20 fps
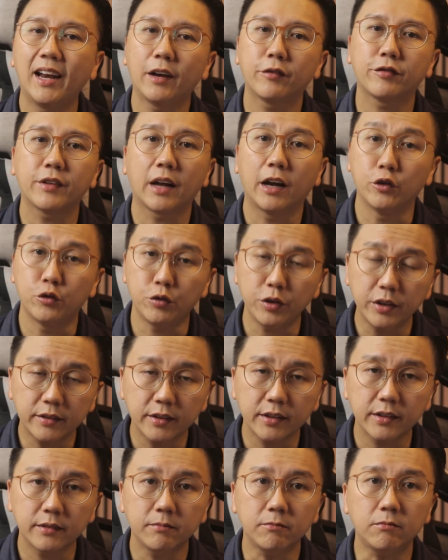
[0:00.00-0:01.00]
left
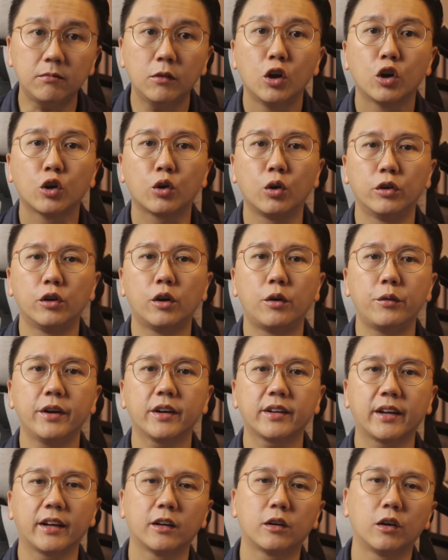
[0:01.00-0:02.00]
untreated,
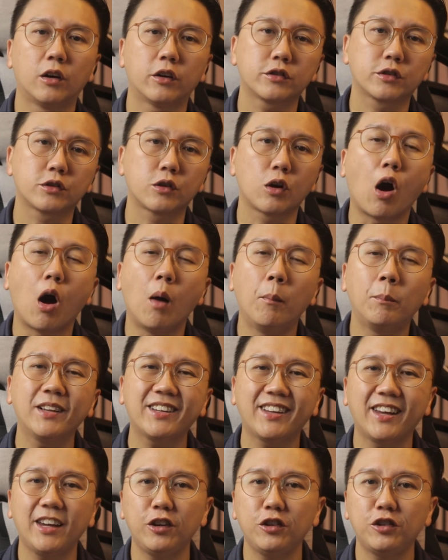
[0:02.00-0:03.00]
gonorrhea can cause
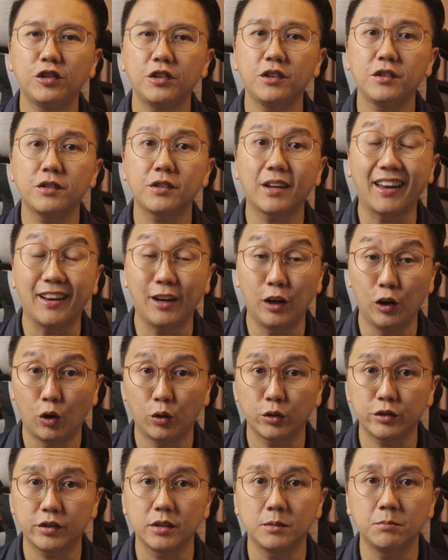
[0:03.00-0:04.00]
complications and
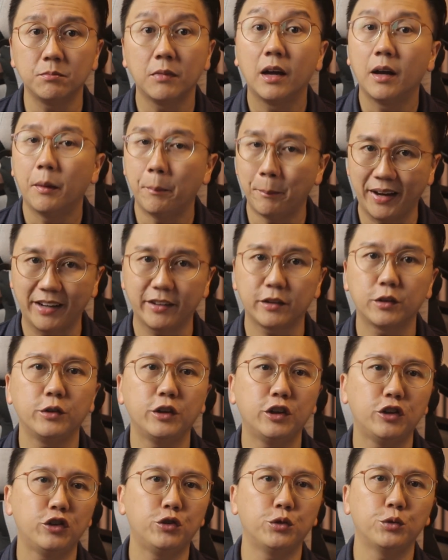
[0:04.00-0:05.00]
long-term medical
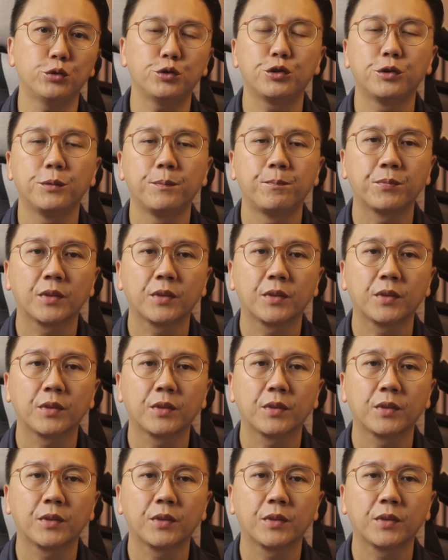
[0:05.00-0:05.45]
issues.